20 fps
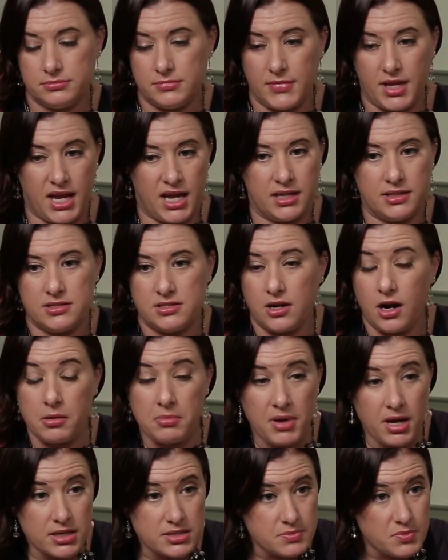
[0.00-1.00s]
at
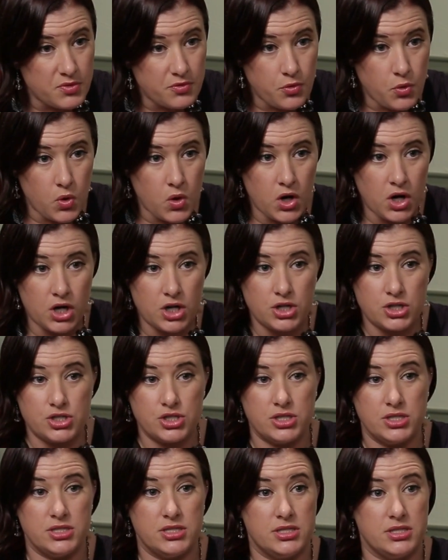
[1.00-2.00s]
Starbucks before.
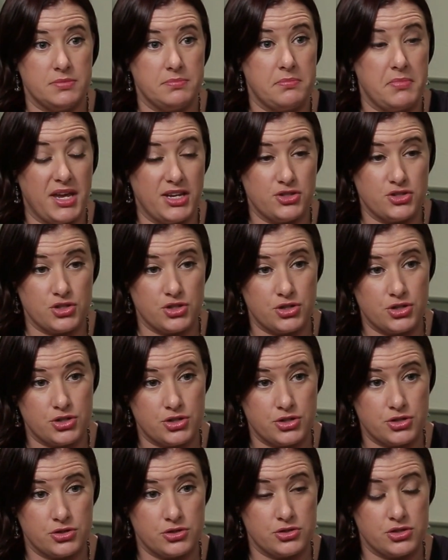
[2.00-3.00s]
She's made
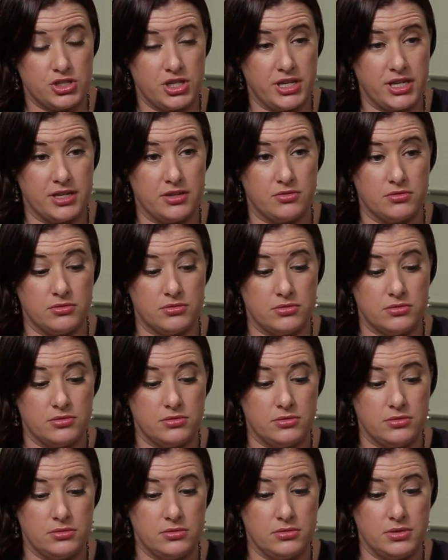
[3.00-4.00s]
sure she can
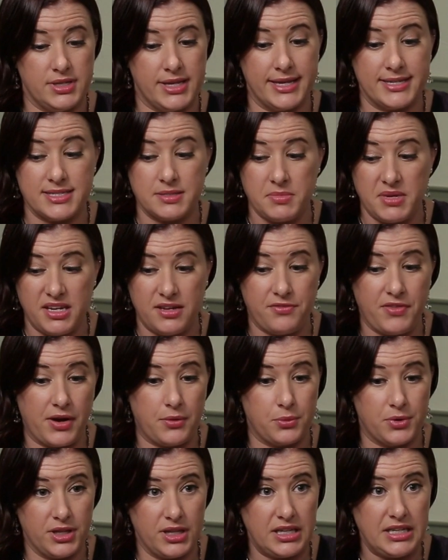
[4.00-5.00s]
get to me if I
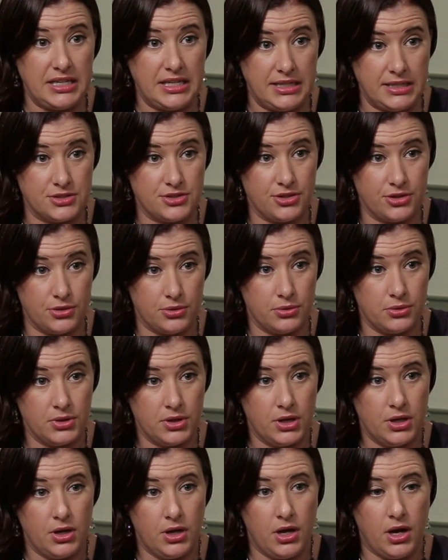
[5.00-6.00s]
really need to,
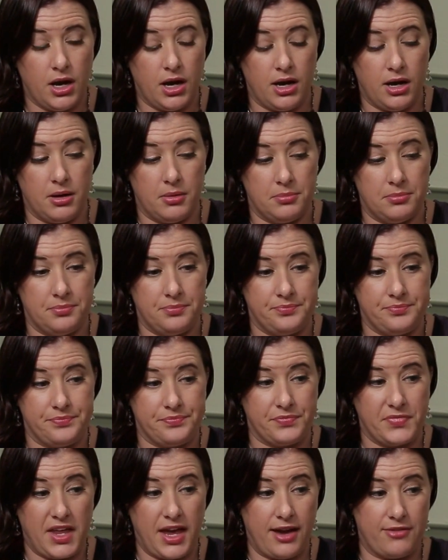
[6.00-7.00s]

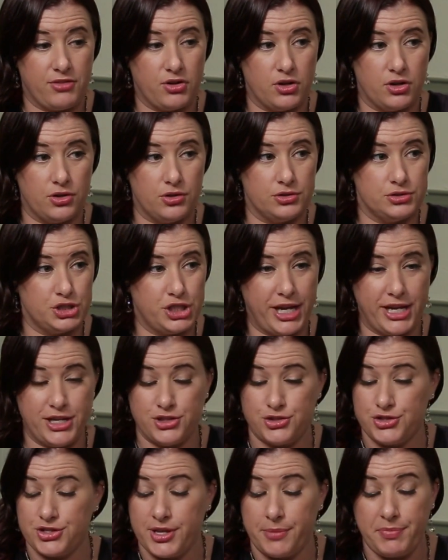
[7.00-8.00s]
have her
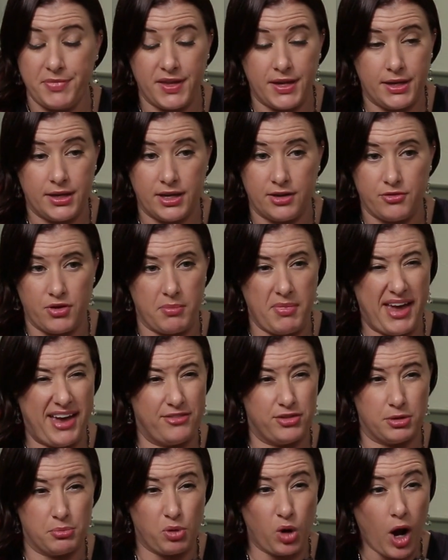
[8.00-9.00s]
change something if I'm
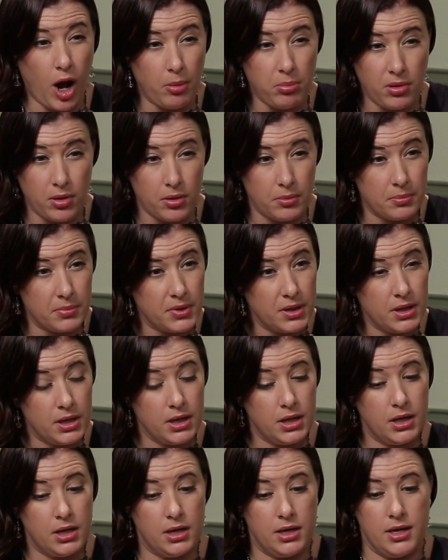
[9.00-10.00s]
having a problem.
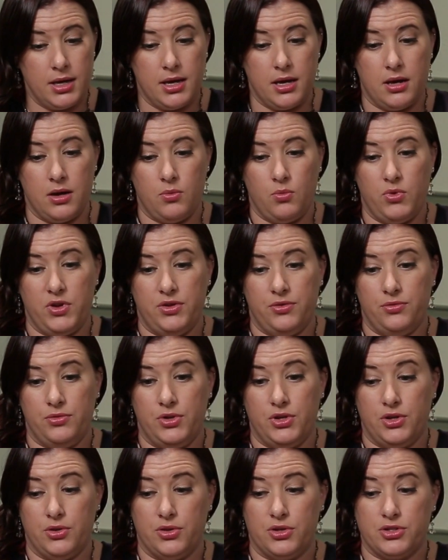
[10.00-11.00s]
You
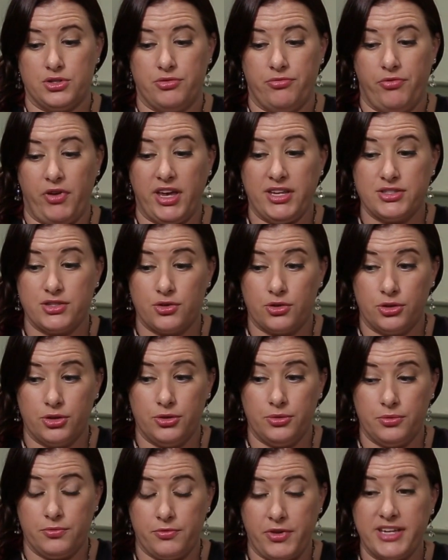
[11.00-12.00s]
know, there's
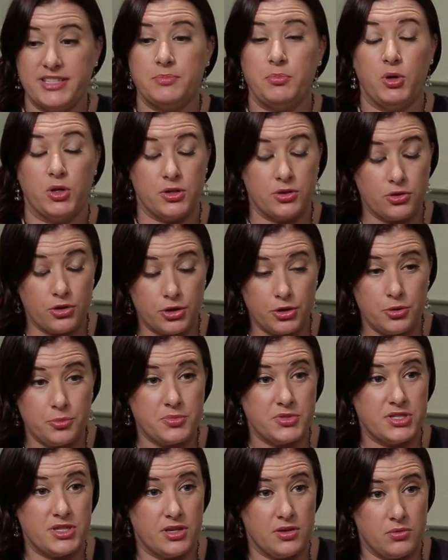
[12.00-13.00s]
Facebook
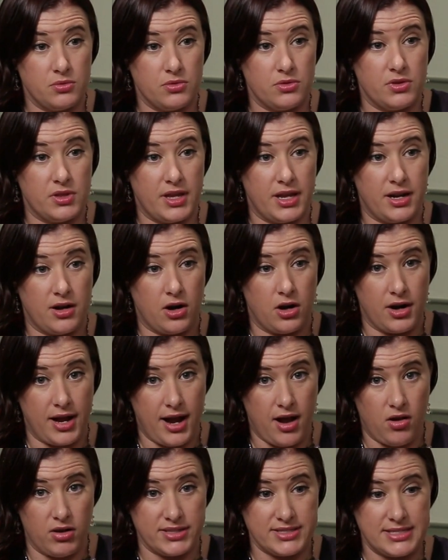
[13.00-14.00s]
groups that are
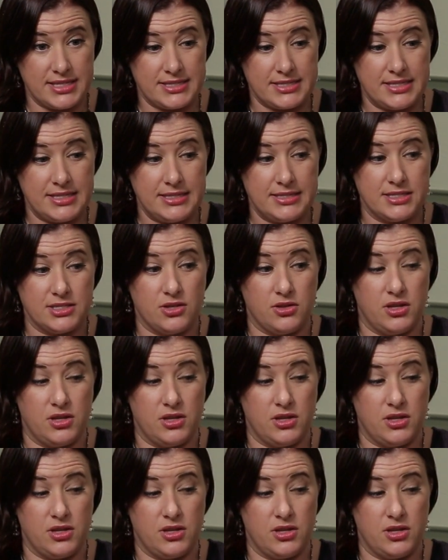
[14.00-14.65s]
now existing so